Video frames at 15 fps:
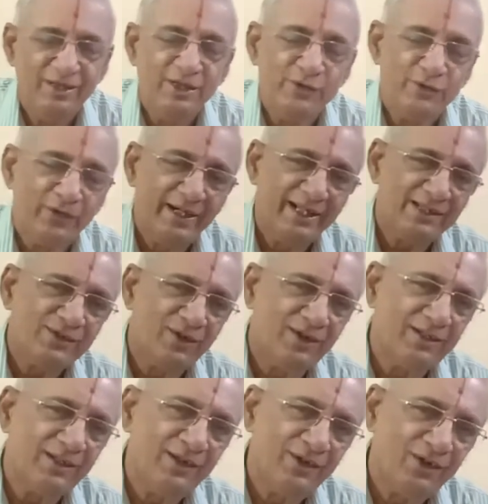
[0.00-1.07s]
So it has
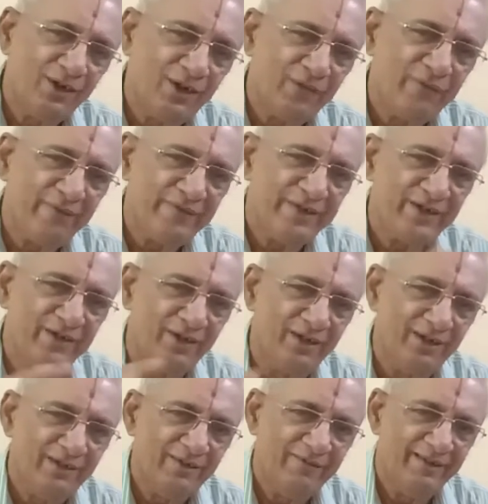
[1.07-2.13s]
got a lot of effect
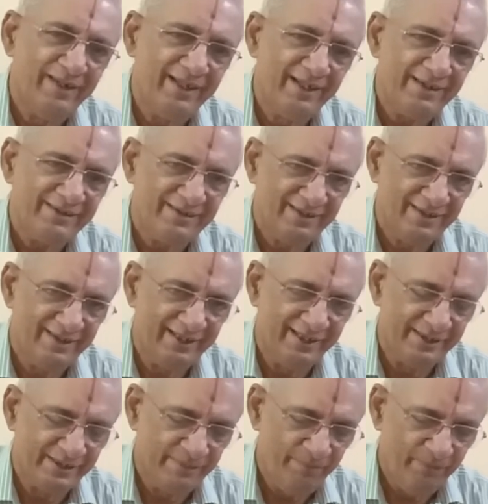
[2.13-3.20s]
on various
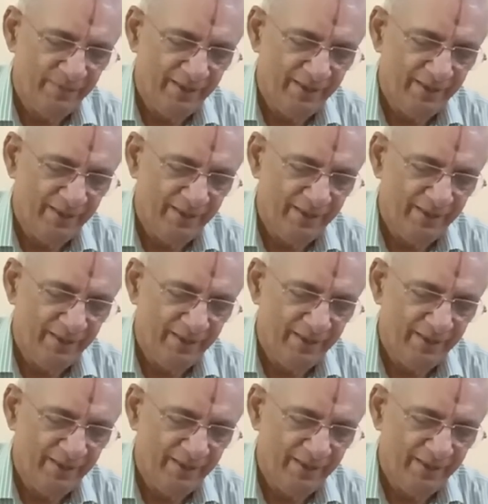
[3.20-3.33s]
things.